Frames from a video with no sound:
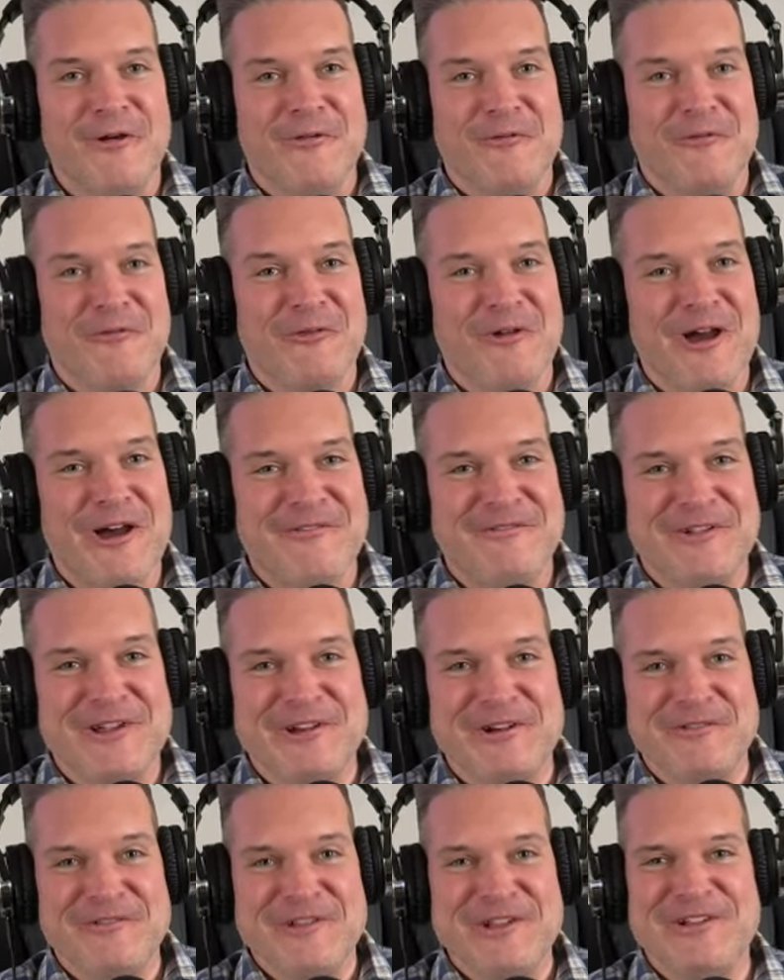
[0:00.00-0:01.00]
rough
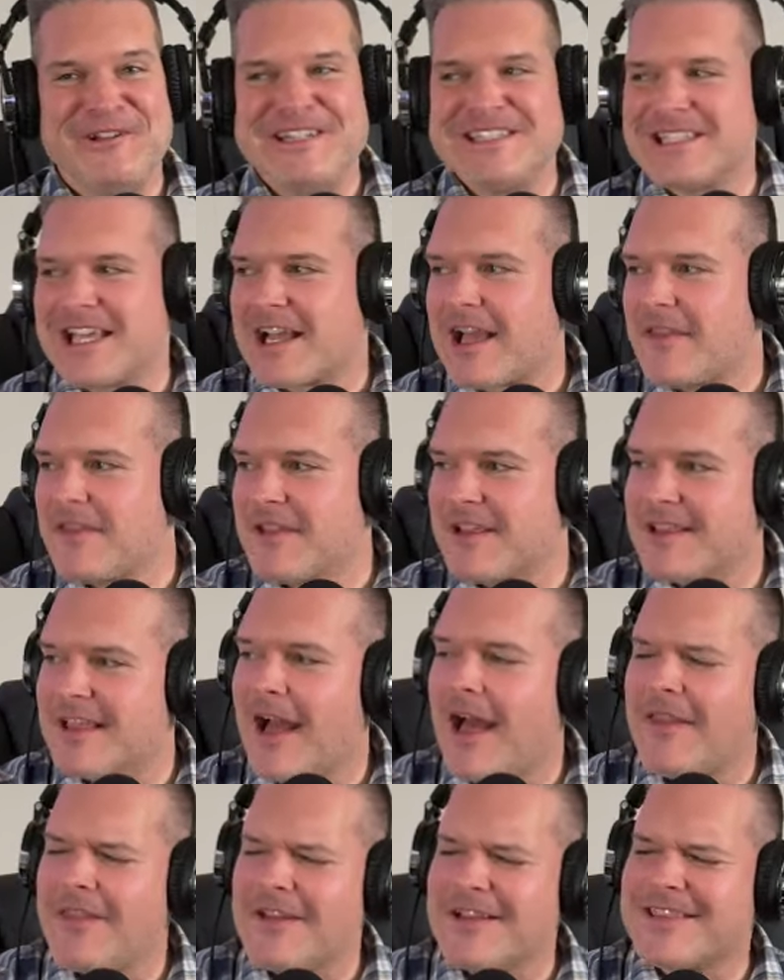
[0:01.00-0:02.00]
interview and he's like i think
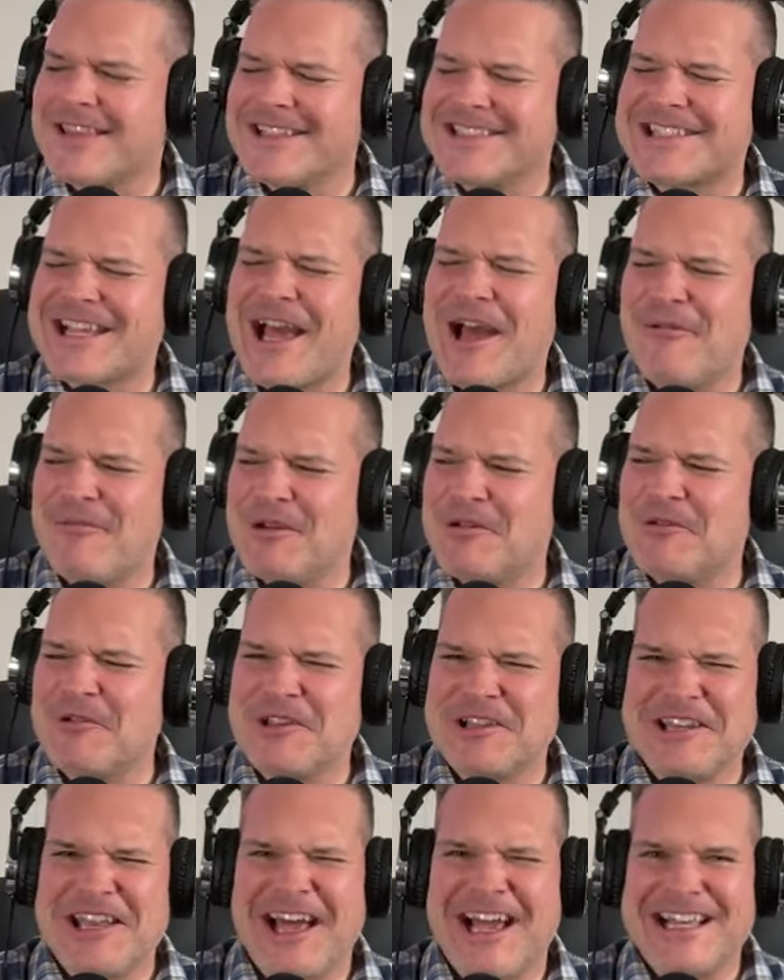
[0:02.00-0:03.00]
i think this guy would be
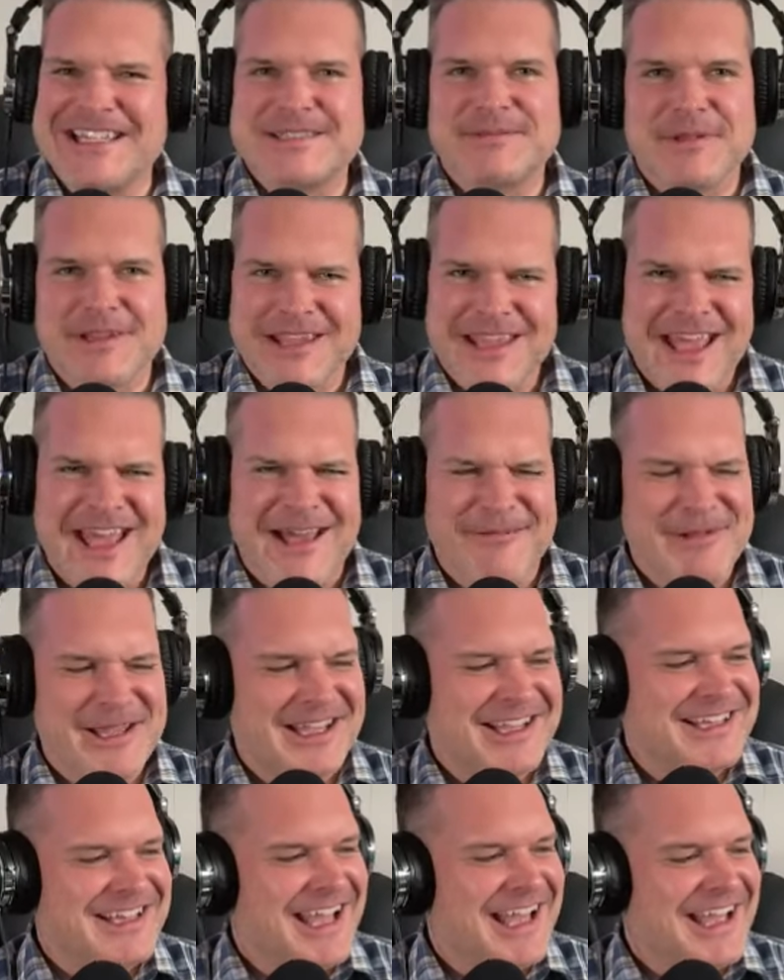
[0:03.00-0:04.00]
really nice i'm like yeah
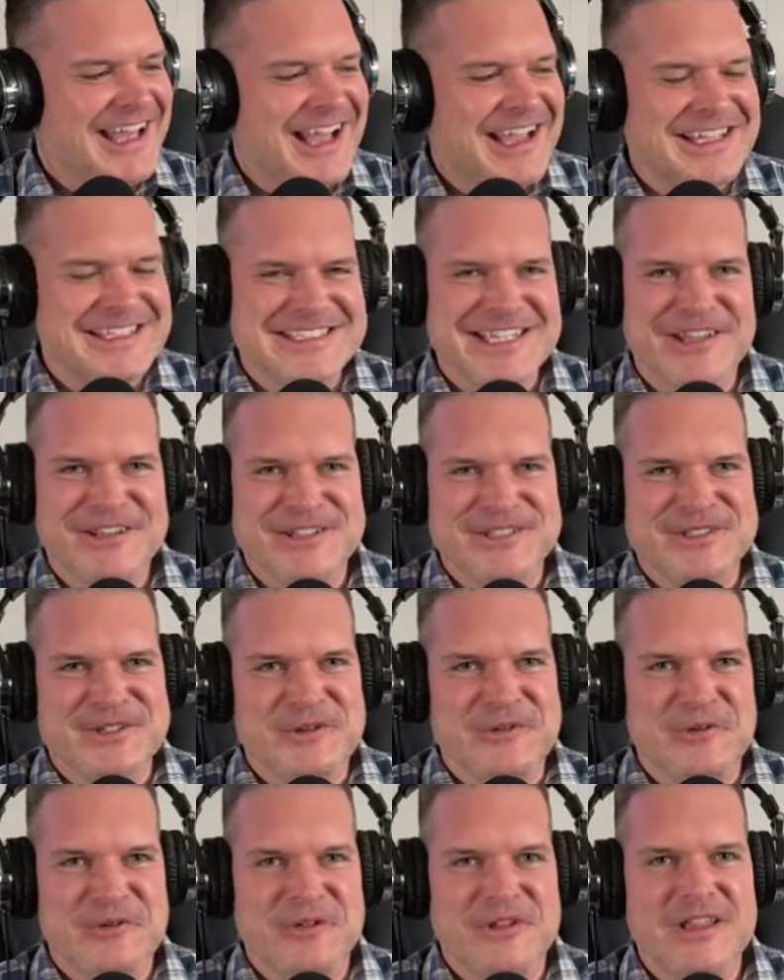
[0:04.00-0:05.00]
man yeah i can tell he's
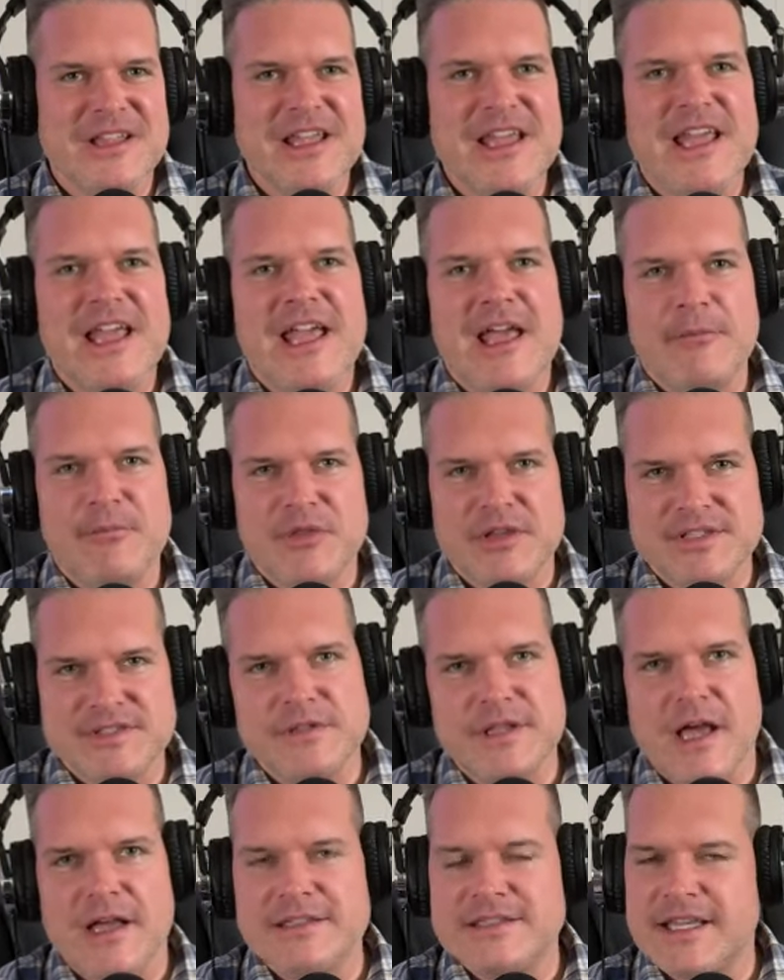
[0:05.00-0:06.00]
cool and plus
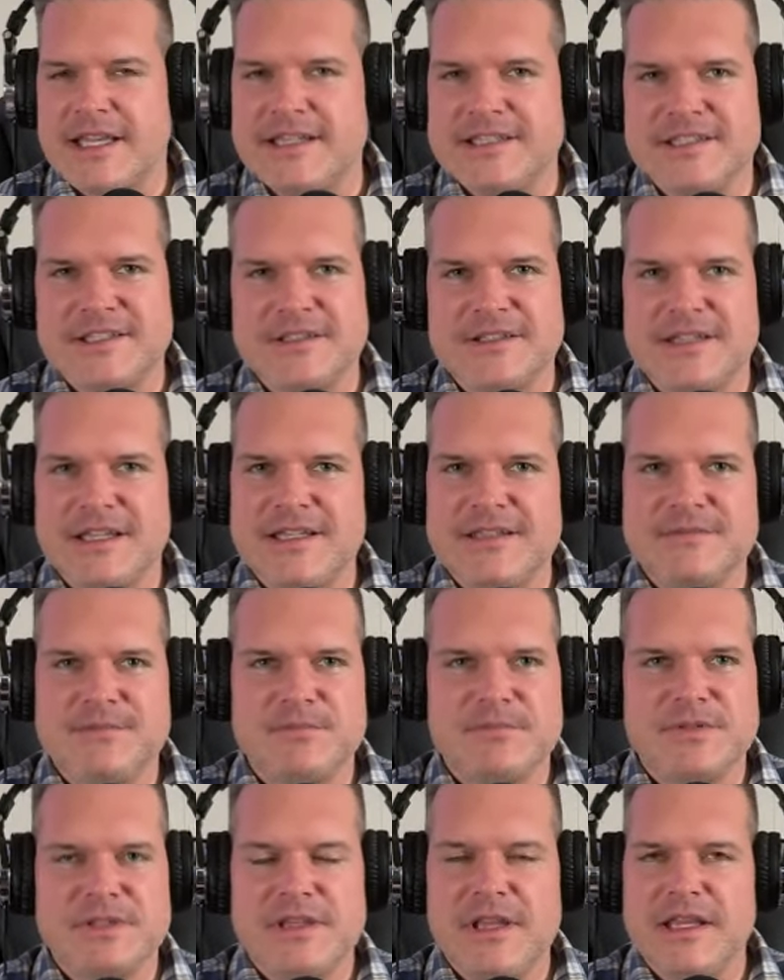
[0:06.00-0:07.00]
dante's he
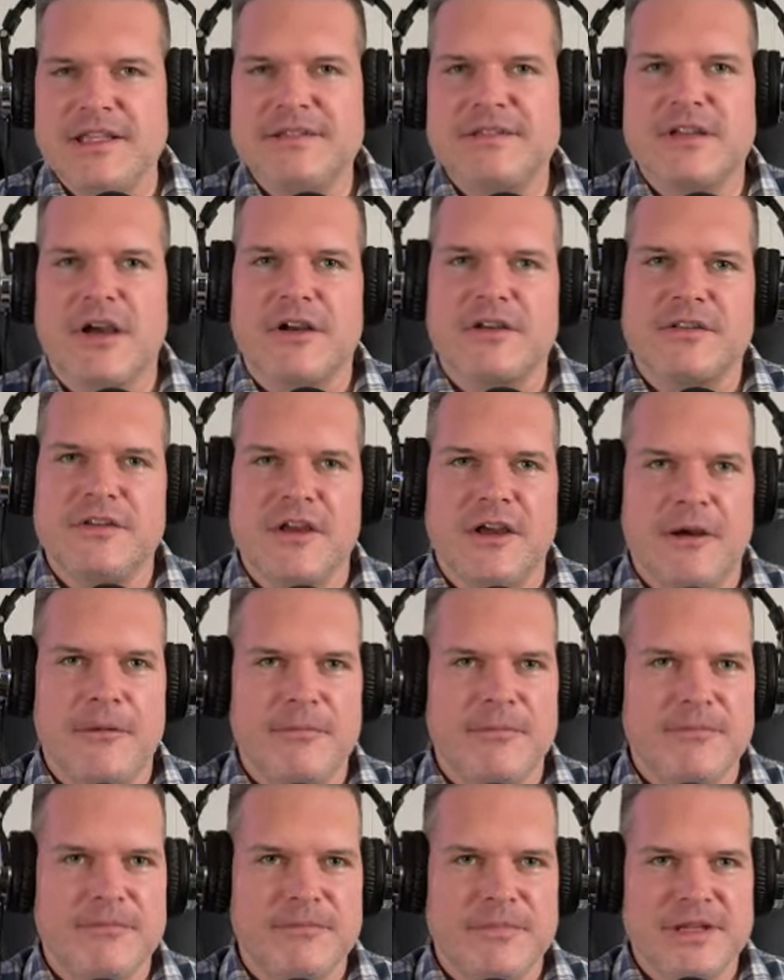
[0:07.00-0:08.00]
he talked you
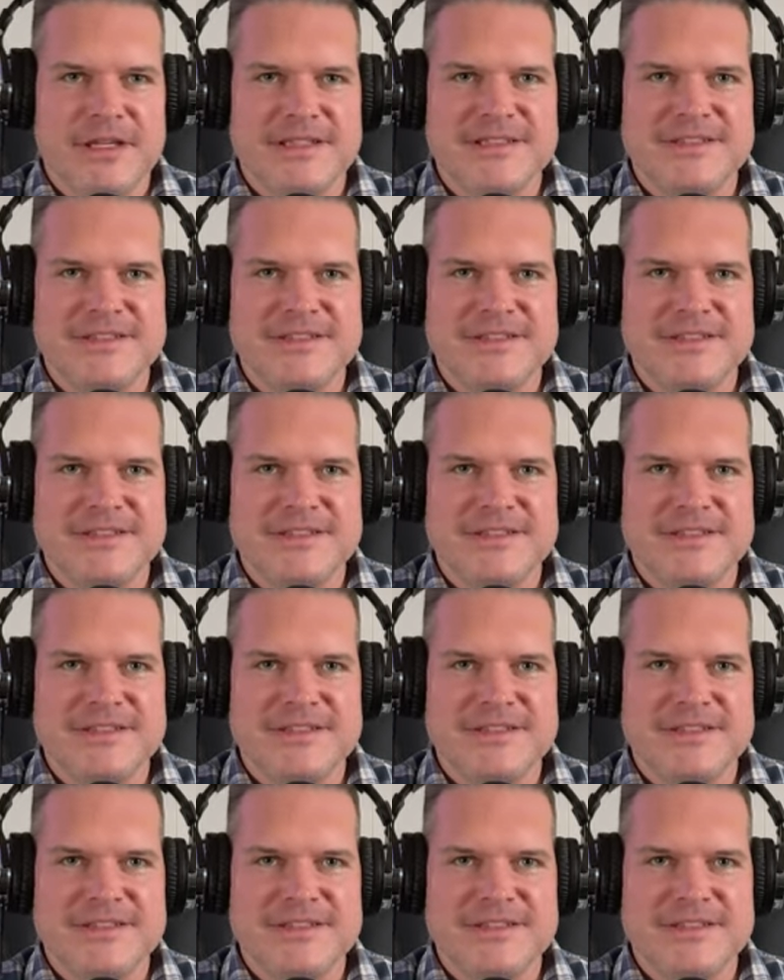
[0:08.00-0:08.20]
up big